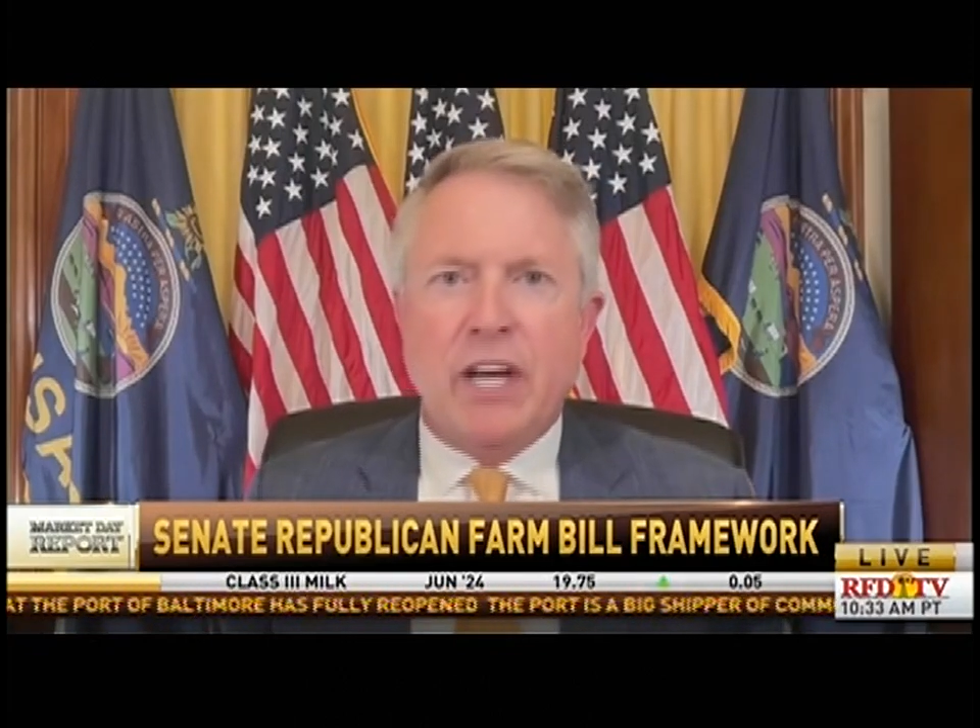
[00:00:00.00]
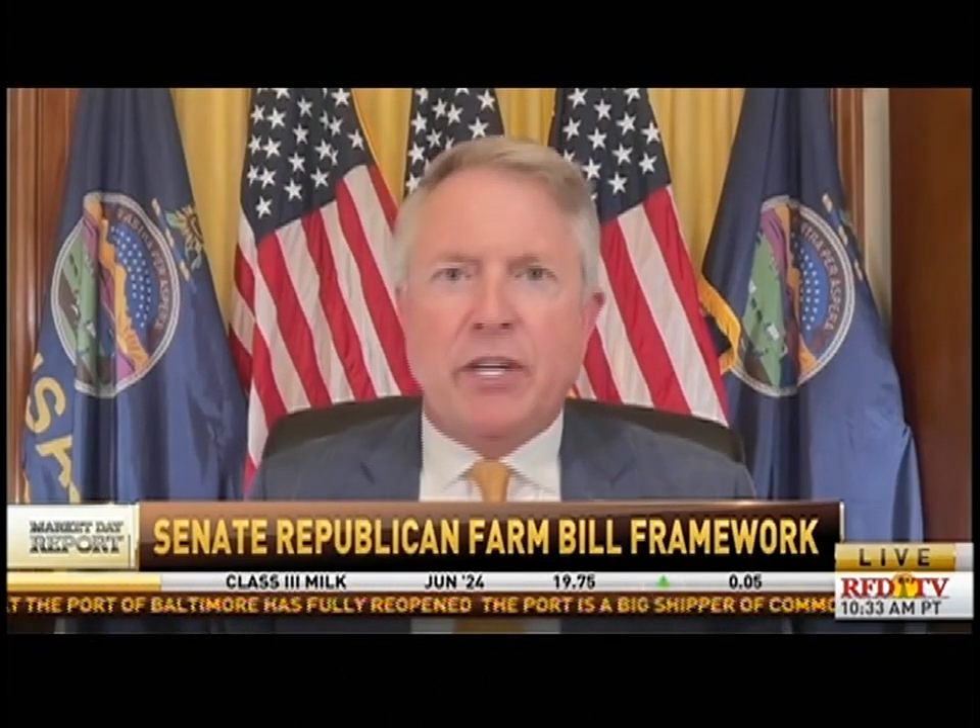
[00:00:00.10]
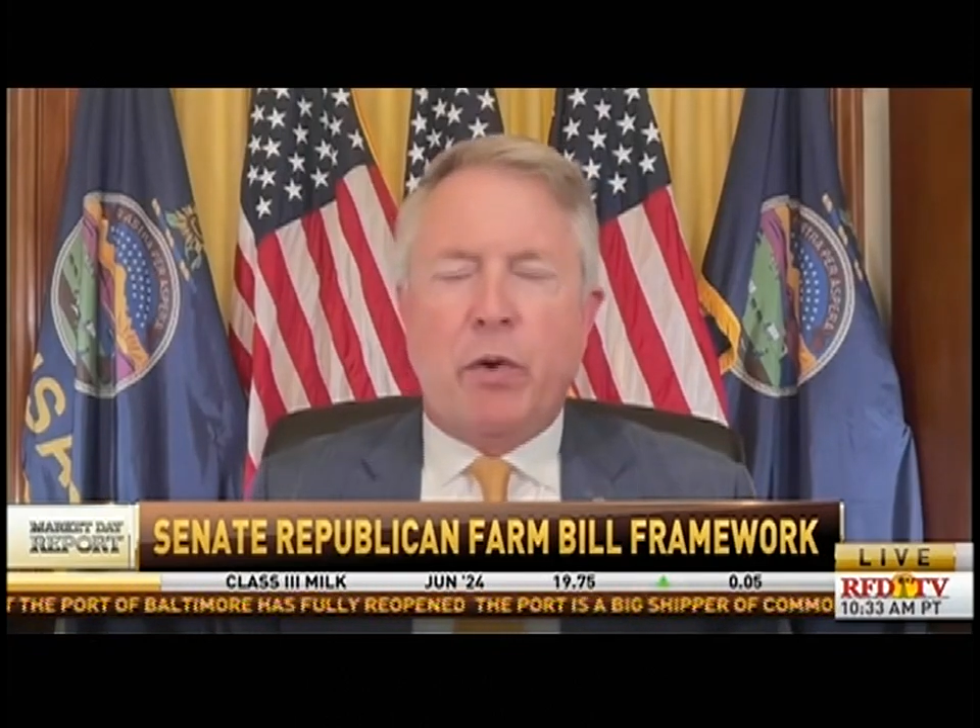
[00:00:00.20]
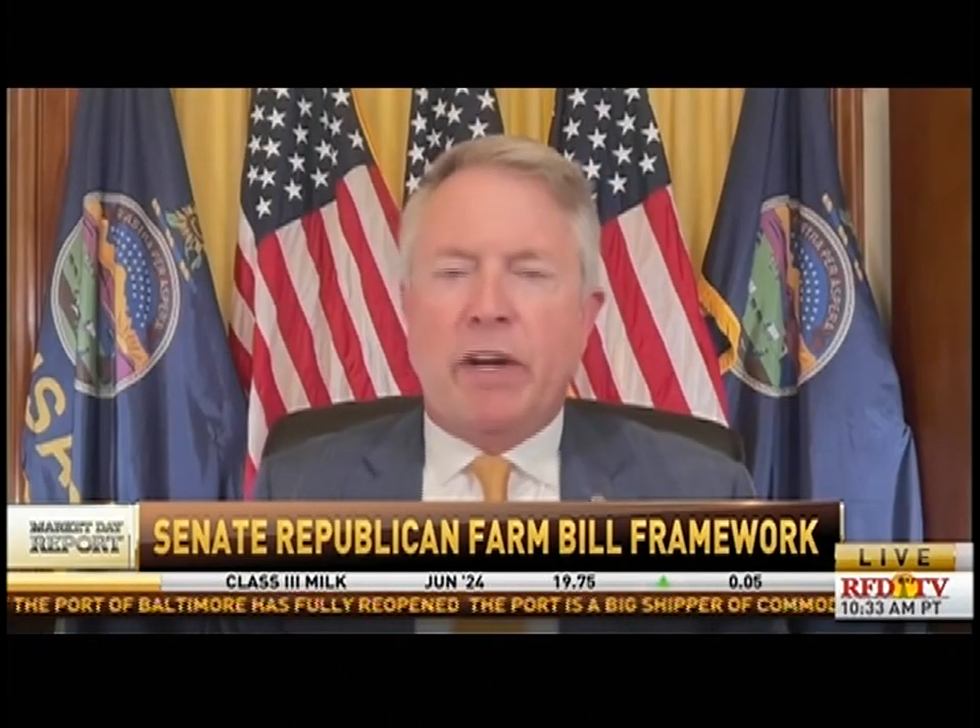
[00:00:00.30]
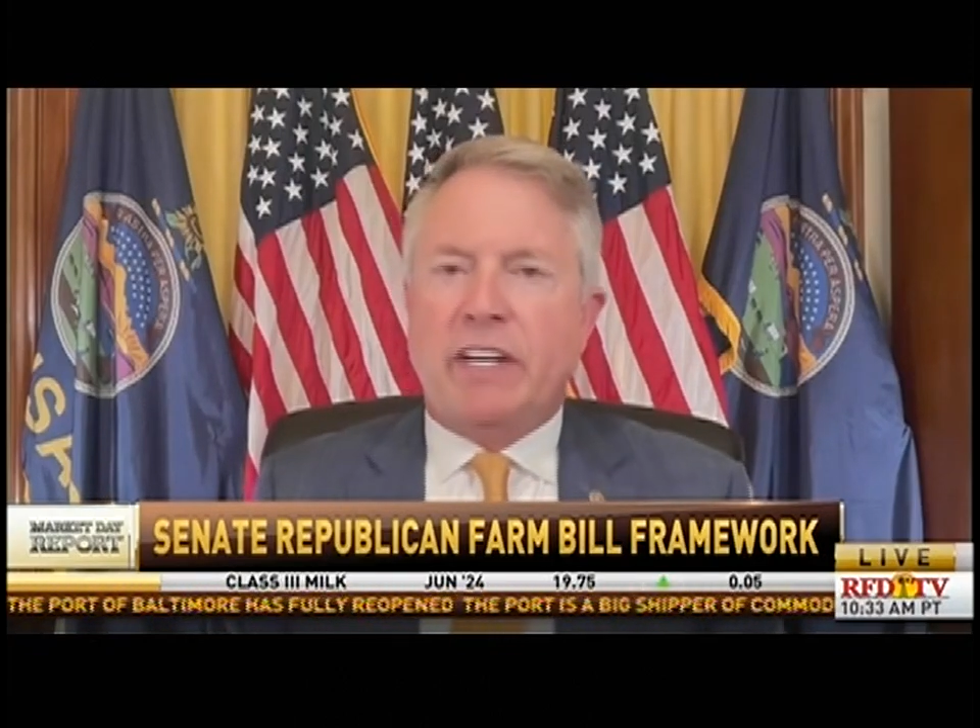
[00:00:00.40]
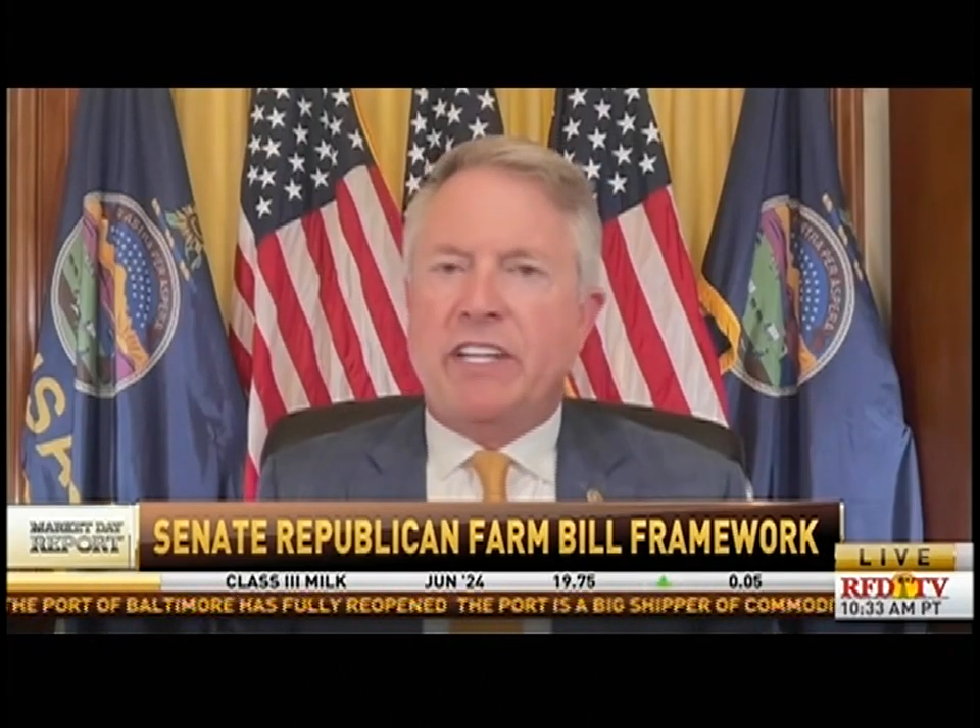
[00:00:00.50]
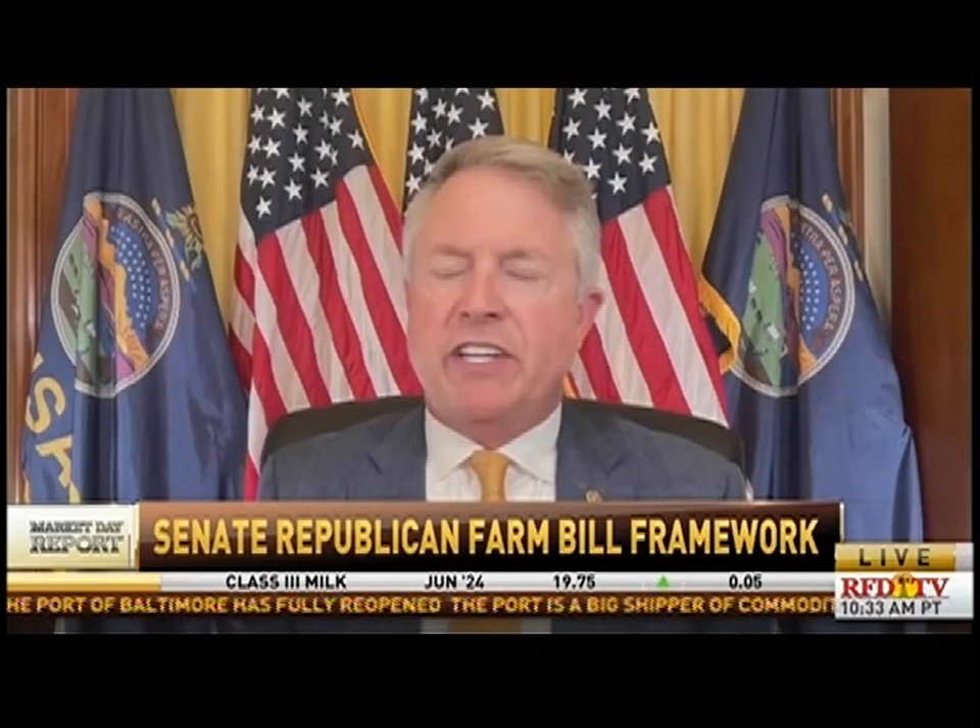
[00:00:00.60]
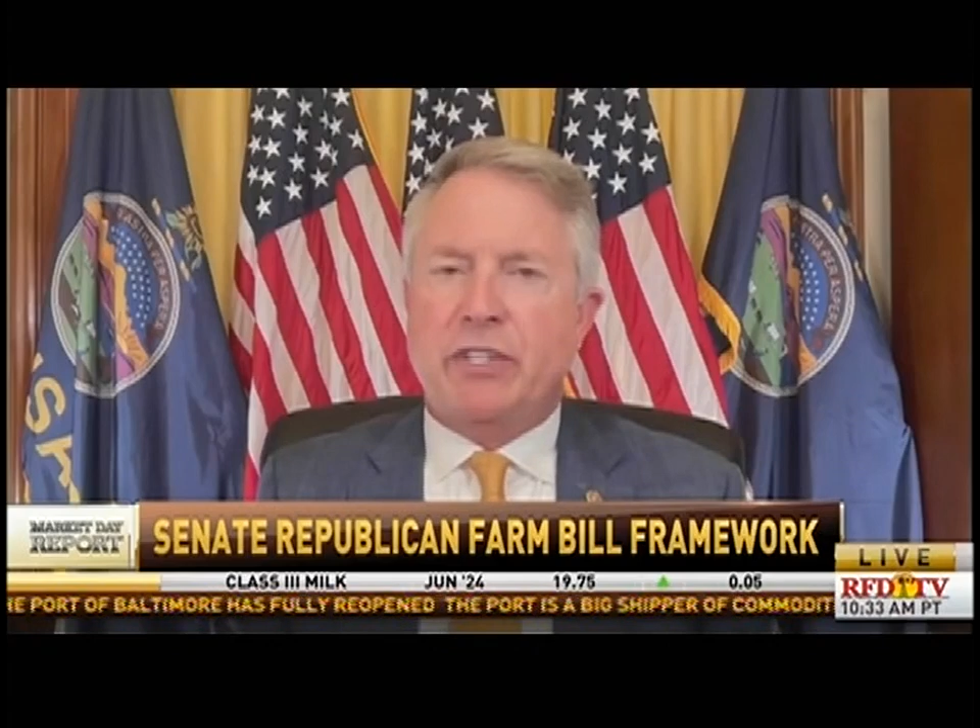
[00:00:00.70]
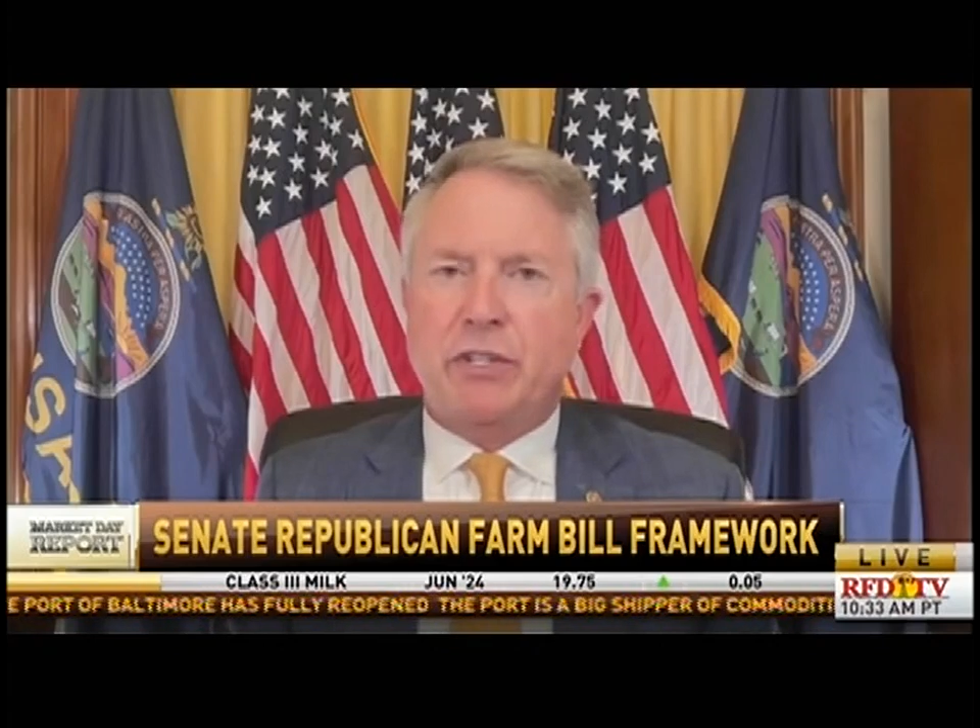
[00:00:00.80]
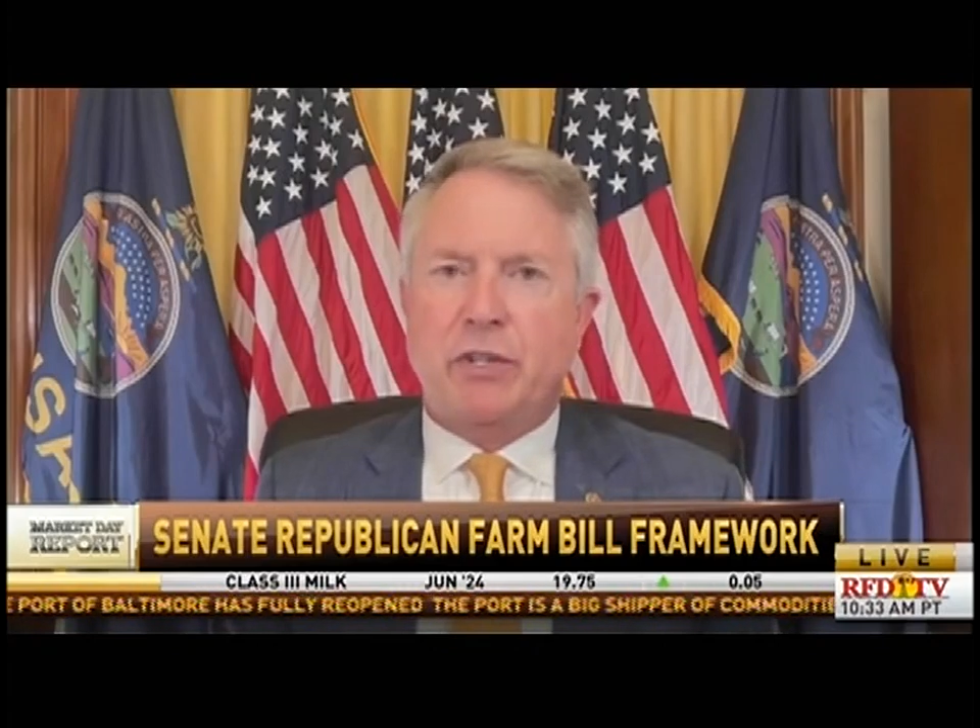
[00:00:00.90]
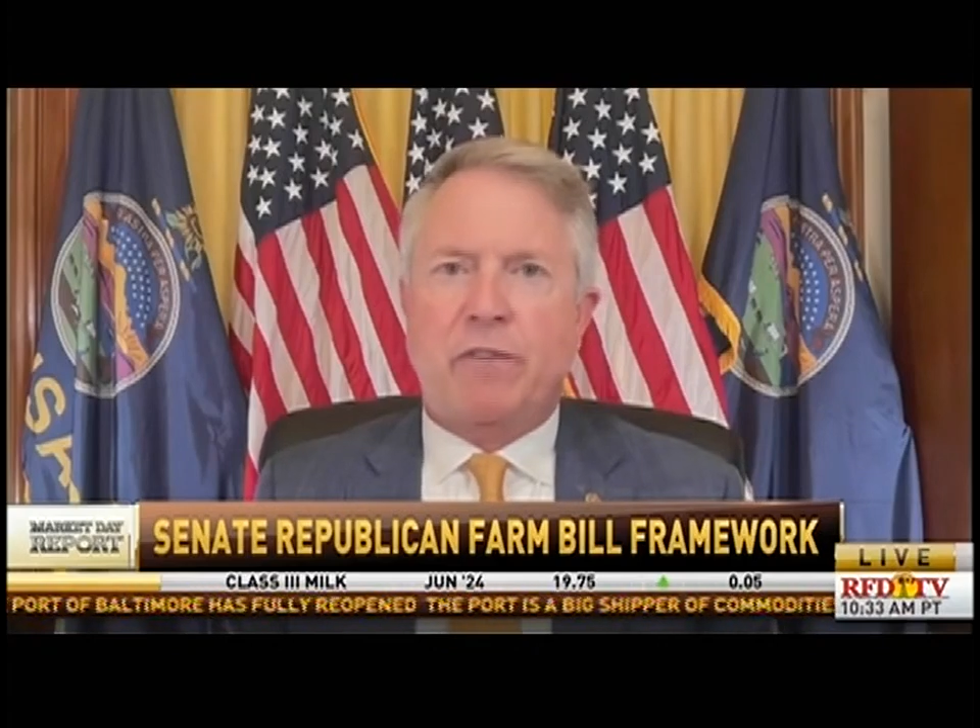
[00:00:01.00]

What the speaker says: You know, in addition to